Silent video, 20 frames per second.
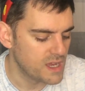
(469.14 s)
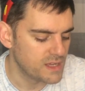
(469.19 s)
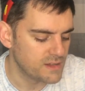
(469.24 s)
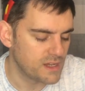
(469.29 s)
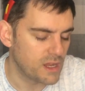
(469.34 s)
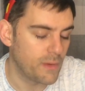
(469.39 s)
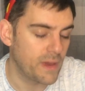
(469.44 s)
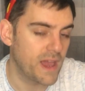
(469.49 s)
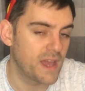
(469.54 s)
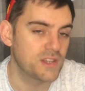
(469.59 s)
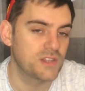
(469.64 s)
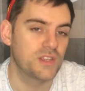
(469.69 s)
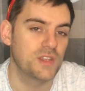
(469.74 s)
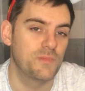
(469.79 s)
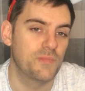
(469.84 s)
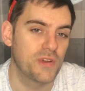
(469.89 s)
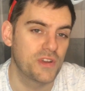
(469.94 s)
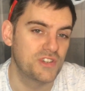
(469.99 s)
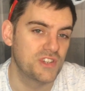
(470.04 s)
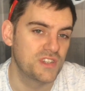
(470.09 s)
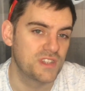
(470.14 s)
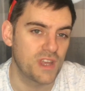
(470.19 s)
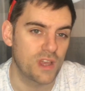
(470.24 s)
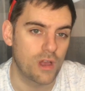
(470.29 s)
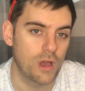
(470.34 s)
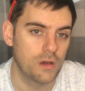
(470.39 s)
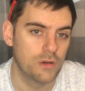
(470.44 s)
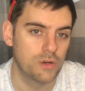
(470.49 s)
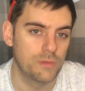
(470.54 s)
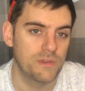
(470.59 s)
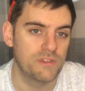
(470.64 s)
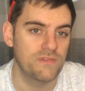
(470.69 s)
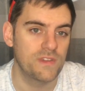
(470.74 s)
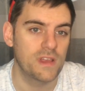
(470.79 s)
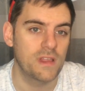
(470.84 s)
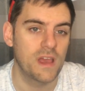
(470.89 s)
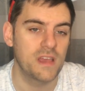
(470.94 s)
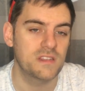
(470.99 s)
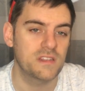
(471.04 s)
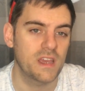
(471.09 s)
Now I actually purchased it, got home and
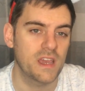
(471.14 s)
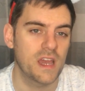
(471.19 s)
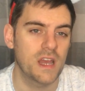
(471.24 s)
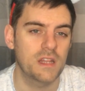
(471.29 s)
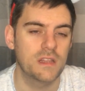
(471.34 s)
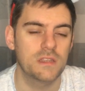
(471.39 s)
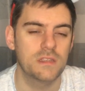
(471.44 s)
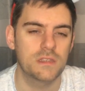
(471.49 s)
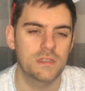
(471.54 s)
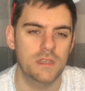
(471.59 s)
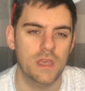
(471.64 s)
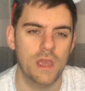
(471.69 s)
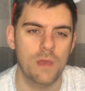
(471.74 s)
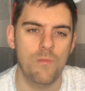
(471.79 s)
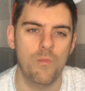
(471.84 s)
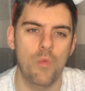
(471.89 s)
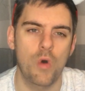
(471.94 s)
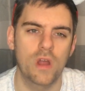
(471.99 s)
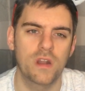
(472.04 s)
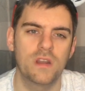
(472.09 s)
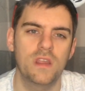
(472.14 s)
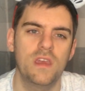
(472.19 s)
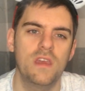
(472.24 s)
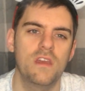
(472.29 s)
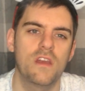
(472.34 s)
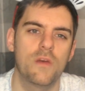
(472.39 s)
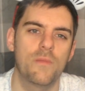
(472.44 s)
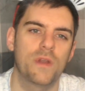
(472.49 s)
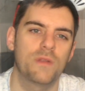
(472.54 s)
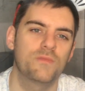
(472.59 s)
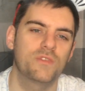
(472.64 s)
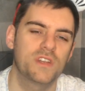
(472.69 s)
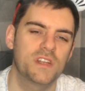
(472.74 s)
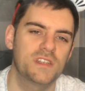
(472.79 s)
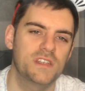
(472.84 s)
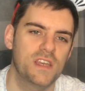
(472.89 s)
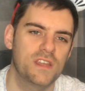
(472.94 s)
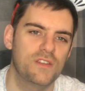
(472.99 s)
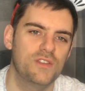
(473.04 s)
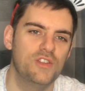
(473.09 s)
realised I had the same one here, but I'm going to
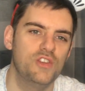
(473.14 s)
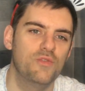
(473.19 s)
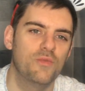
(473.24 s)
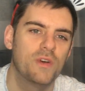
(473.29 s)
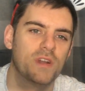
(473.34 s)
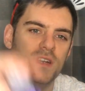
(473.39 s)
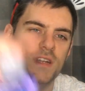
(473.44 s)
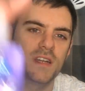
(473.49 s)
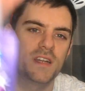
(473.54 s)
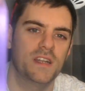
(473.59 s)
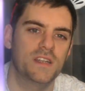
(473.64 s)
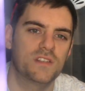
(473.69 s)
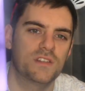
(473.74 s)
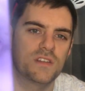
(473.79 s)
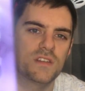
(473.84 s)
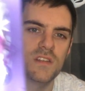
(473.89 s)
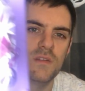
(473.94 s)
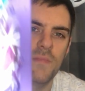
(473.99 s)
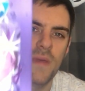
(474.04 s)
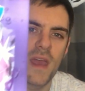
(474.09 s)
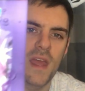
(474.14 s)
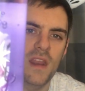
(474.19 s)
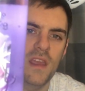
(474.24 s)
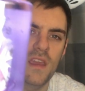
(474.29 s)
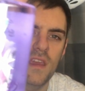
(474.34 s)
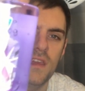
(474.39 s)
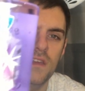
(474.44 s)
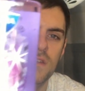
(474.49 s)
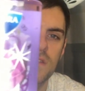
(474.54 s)
take the new one, and it's just a berry,